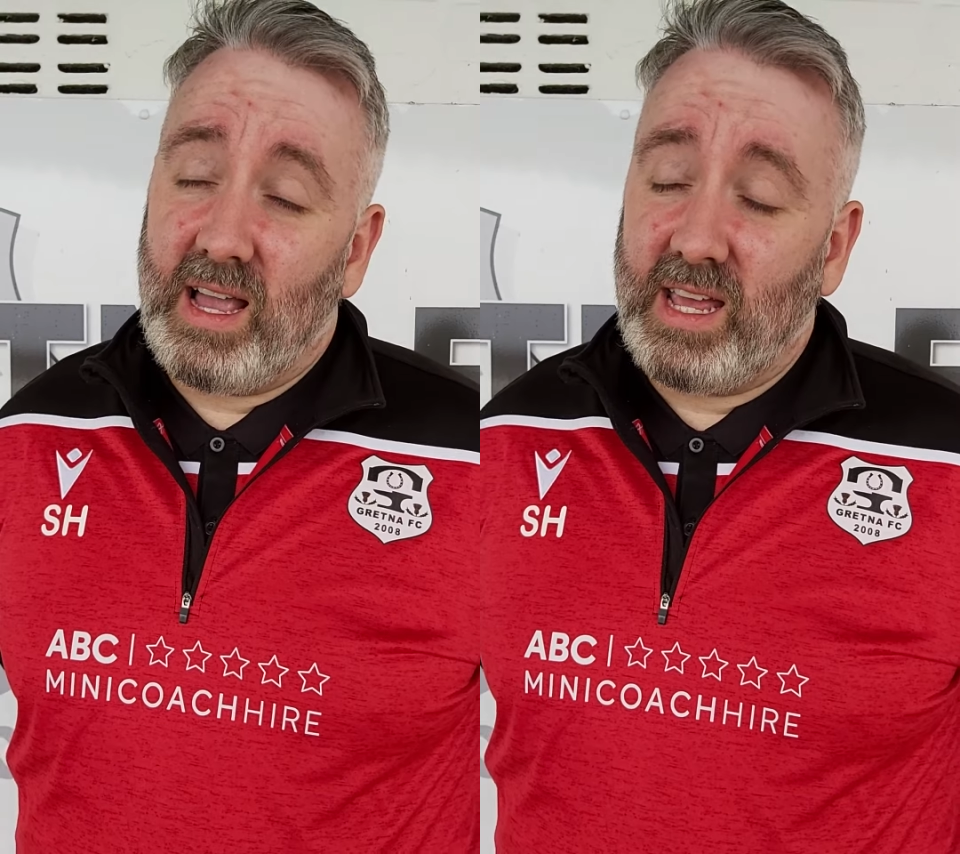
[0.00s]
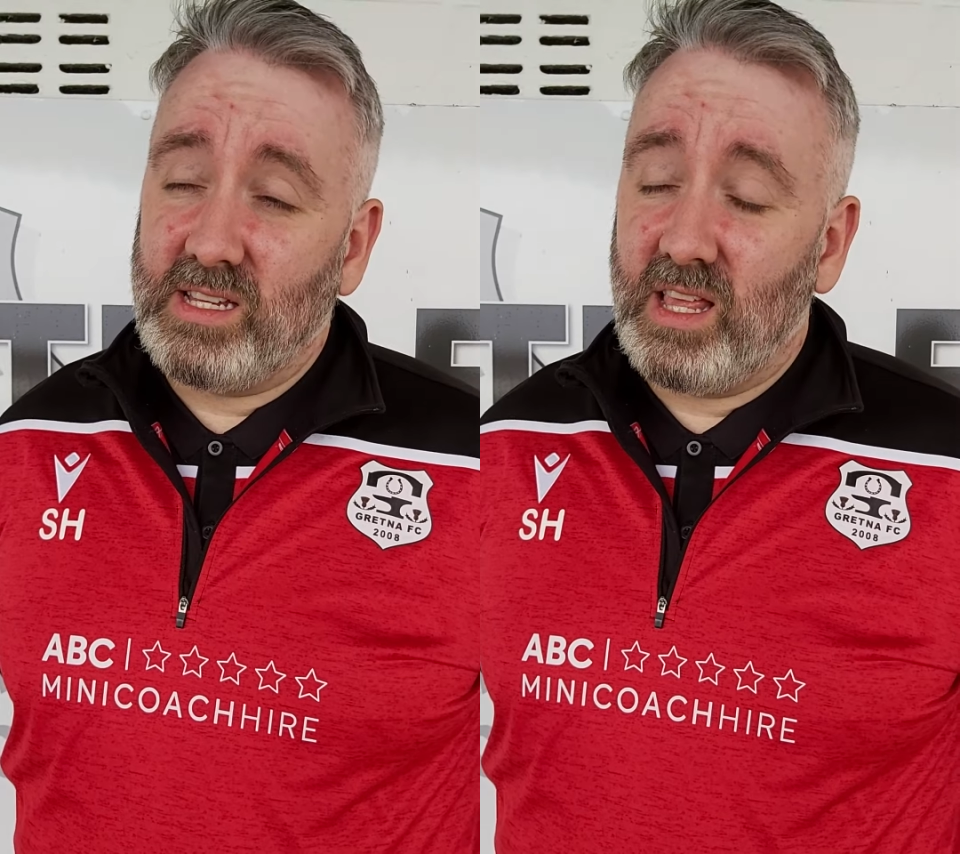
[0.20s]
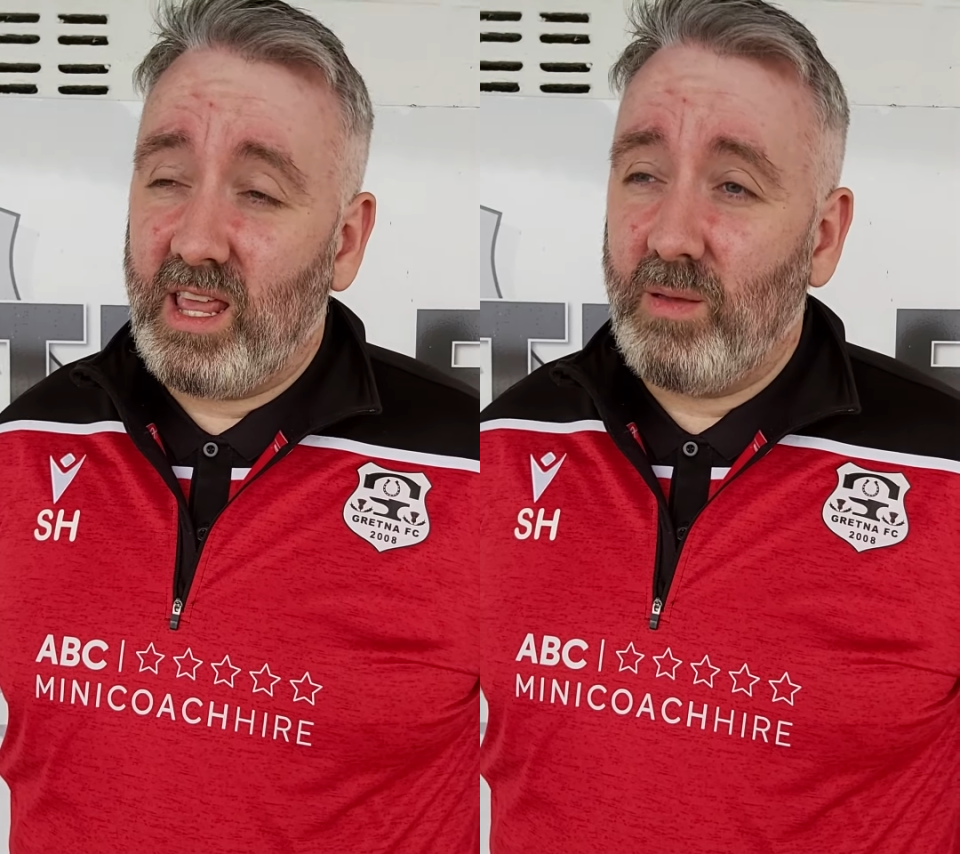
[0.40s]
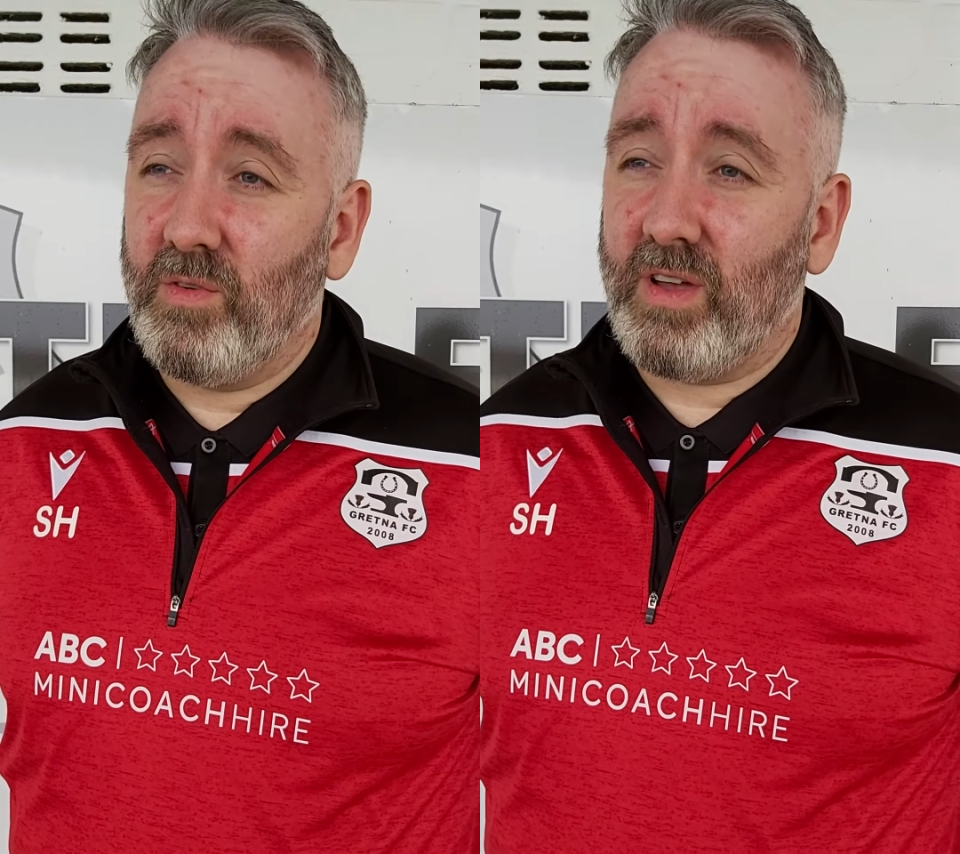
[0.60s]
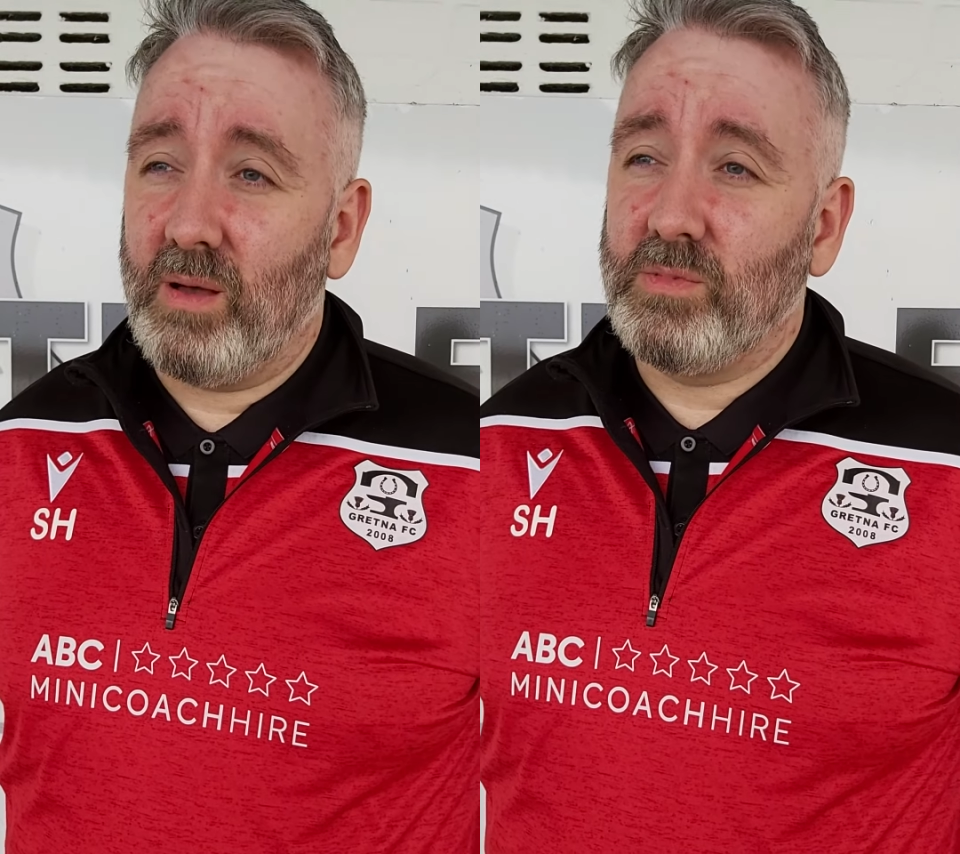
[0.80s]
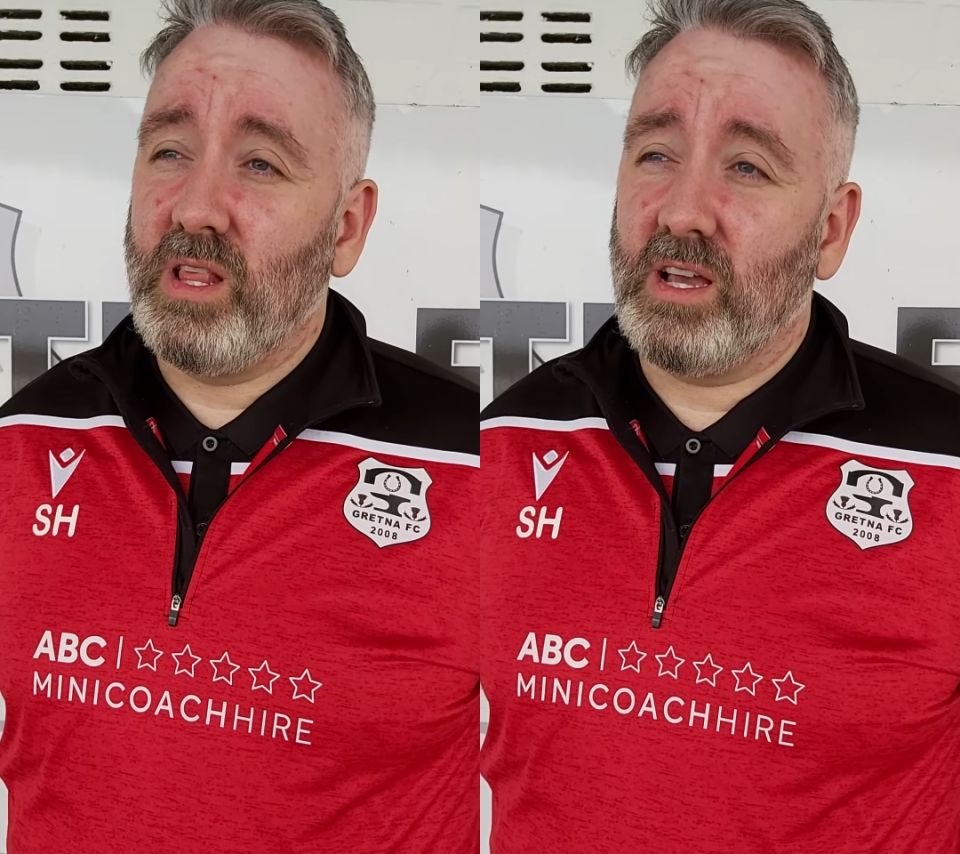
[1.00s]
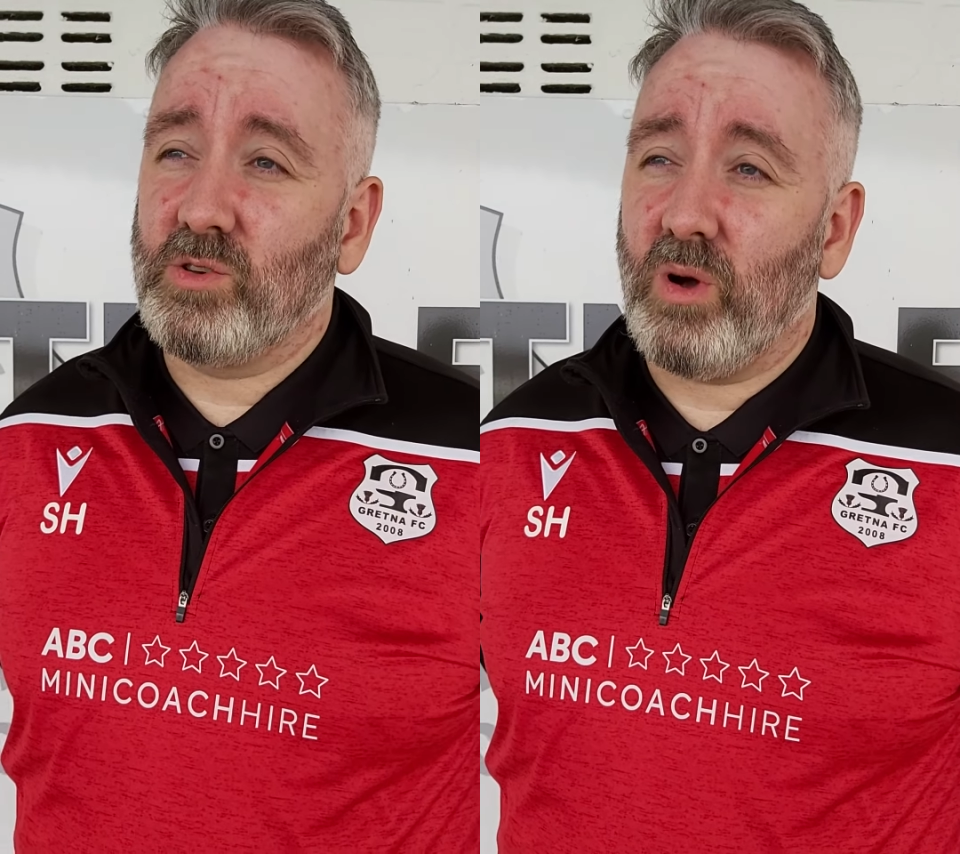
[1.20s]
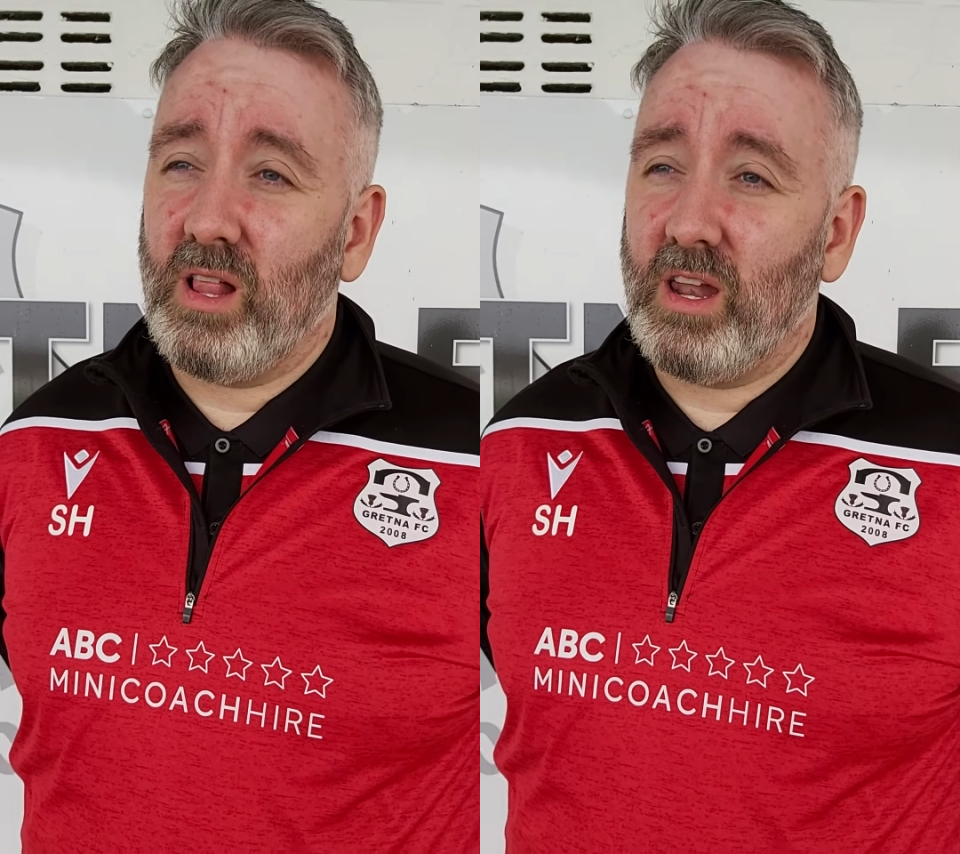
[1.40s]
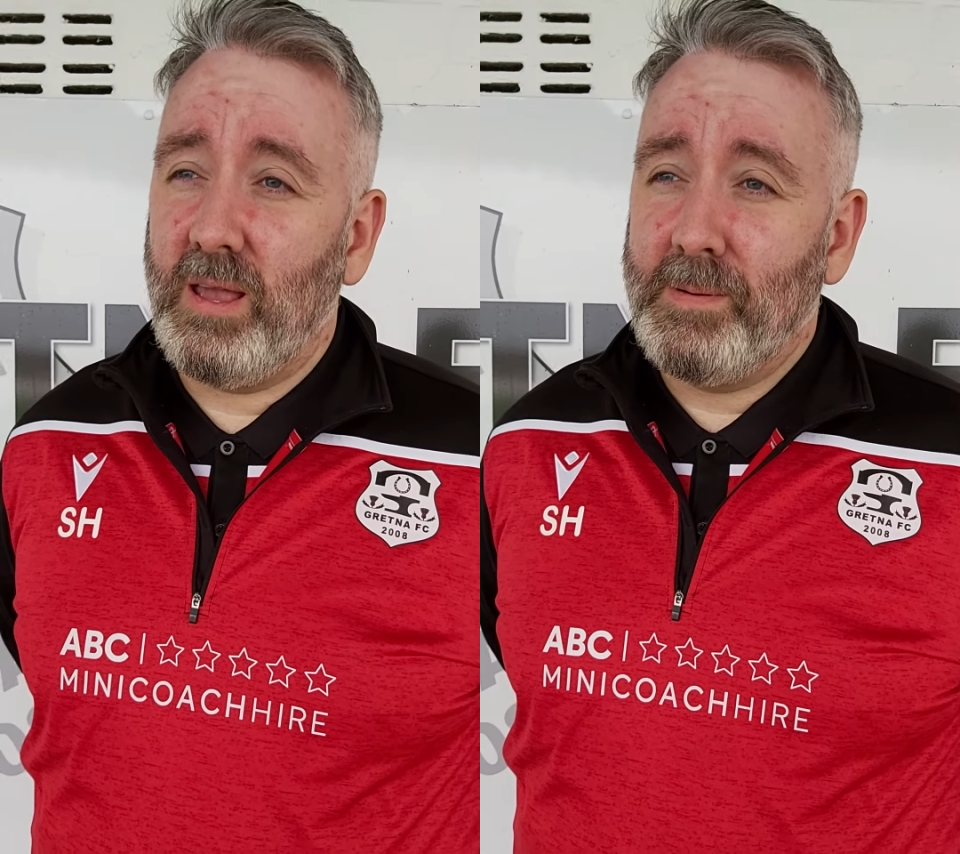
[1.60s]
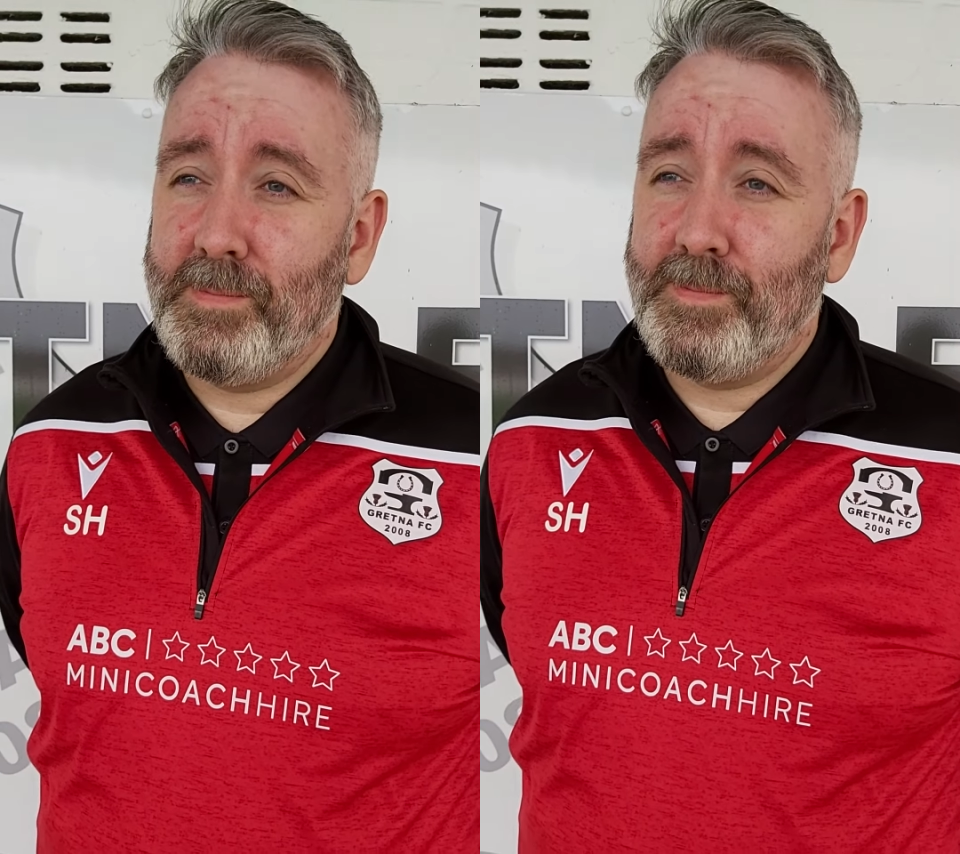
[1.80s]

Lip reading: against a team of Cambuslang's quality.